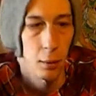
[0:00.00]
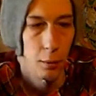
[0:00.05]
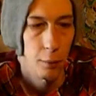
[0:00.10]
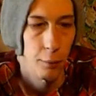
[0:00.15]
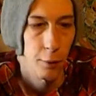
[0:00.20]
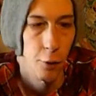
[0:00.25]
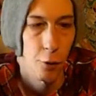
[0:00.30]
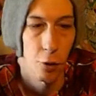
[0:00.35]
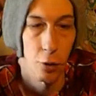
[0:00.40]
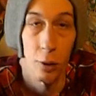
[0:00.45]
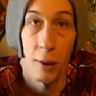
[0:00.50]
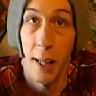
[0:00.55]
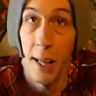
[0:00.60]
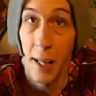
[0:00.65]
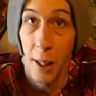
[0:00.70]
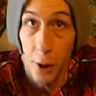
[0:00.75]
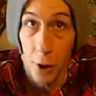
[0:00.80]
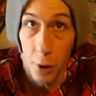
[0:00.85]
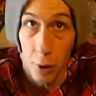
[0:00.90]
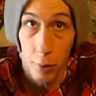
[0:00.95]
there's a
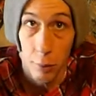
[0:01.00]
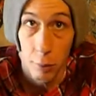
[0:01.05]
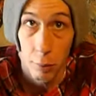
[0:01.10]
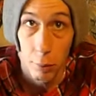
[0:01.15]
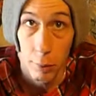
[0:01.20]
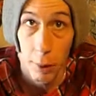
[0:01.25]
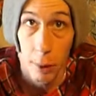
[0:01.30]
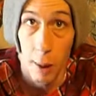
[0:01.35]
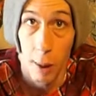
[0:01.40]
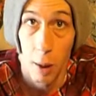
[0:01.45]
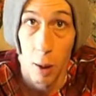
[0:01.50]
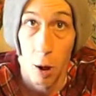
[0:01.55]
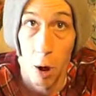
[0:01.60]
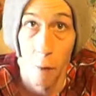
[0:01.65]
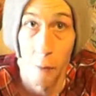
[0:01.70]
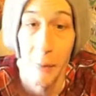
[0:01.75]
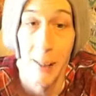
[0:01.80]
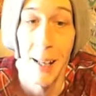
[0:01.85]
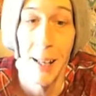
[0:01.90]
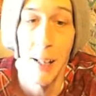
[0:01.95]
layer
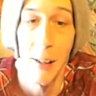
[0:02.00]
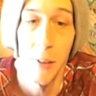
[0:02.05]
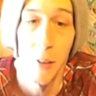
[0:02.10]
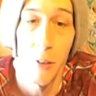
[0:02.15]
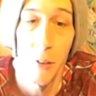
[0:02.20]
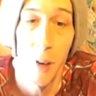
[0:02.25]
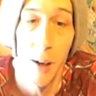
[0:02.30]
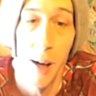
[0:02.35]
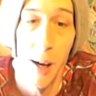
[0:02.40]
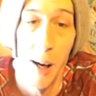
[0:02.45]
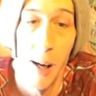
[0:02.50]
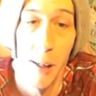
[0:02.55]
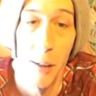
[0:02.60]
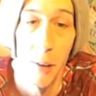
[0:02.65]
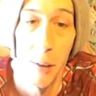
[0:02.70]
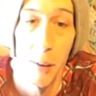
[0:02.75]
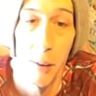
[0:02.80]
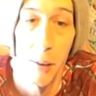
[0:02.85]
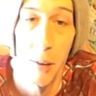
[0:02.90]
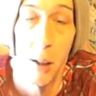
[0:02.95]
on the inside,
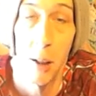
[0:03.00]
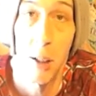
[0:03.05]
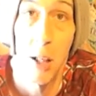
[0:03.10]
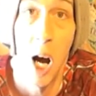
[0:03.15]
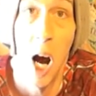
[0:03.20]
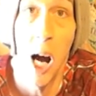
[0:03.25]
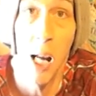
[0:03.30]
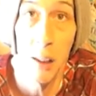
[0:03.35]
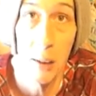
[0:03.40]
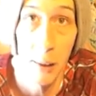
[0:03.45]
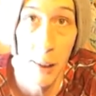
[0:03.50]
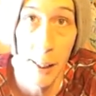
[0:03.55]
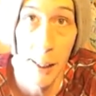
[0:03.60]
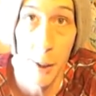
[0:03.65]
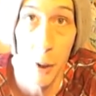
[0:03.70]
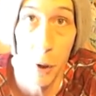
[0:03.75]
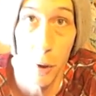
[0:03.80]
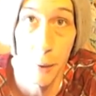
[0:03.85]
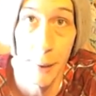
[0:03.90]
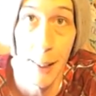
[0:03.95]
a cotton
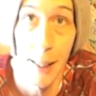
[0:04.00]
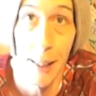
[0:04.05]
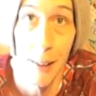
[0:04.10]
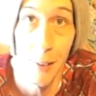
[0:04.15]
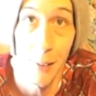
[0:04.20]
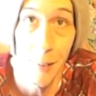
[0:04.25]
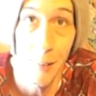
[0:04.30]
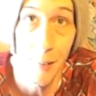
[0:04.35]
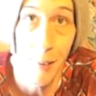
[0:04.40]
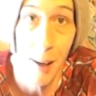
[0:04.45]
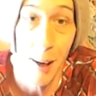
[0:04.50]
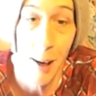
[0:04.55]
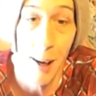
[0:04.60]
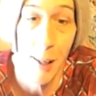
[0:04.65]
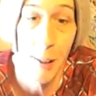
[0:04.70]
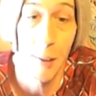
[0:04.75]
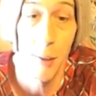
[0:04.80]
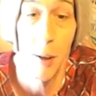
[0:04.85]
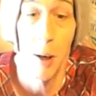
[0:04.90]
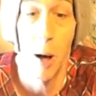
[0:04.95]
layer on the
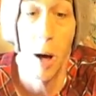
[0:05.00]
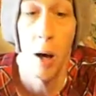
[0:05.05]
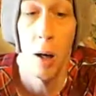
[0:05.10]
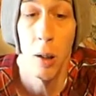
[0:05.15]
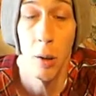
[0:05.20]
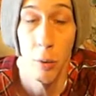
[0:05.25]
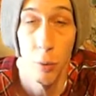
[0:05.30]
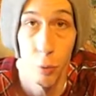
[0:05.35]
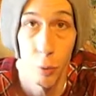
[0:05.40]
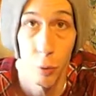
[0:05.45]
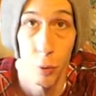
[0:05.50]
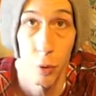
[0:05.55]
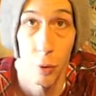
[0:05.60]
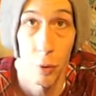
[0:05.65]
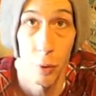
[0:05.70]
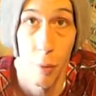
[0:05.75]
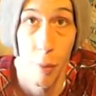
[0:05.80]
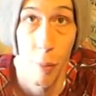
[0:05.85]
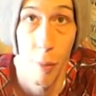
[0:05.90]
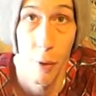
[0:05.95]
inside of
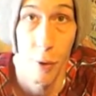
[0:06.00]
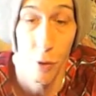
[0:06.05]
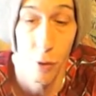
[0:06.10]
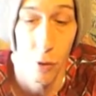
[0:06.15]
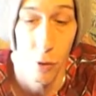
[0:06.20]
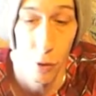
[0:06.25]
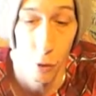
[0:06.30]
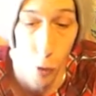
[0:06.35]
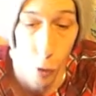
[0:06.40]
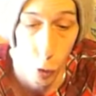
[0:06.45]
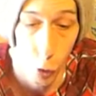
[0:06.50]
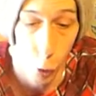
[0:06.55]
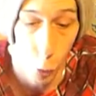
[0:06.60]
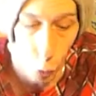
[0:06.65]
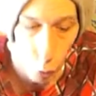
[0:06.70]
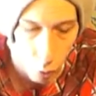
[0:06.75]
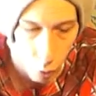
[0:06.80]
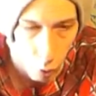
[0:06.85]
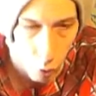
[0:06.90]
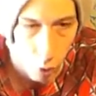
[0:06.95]
this
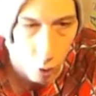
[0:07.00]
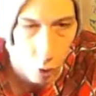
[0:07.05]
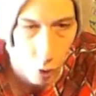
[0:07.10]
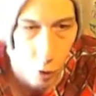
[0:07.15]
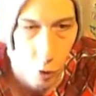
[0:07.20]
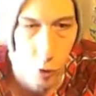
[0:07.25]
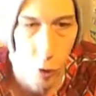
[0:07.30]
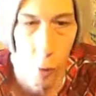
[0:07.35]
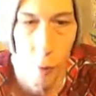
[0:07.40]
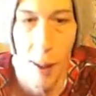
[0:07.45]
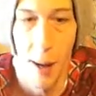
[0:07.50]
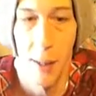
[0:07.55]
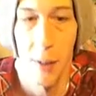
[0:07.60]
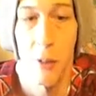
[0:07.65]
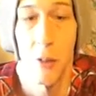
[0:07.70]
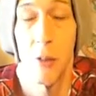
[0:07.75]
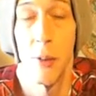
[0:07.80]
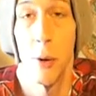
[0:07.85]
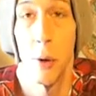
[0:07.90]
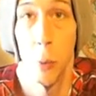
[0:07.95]
suit so that it
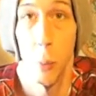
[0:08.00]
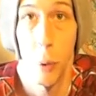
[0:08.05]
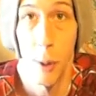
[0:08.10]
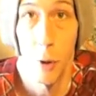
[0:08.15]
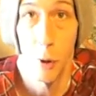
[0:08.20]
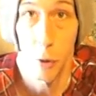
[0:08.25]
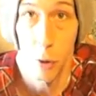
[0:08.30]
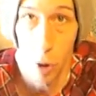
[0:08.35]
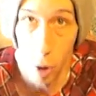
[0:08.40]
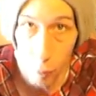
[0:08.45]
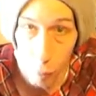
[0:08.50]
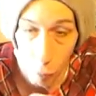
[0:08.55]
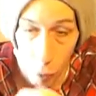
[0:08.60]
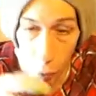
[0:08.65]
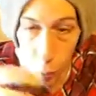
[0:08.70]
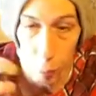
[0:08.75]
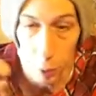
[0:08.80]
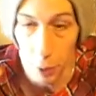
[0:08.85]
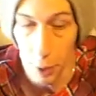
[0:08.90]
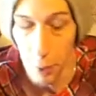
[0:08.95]
still wears
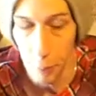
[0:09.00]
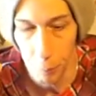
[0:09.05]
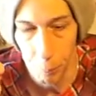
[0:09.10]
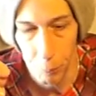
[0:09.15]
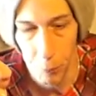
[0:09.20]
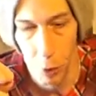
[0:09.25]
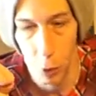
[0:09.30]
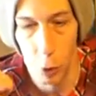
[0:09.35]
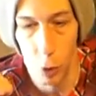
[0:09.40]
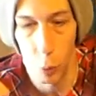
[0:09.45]
comfortably. You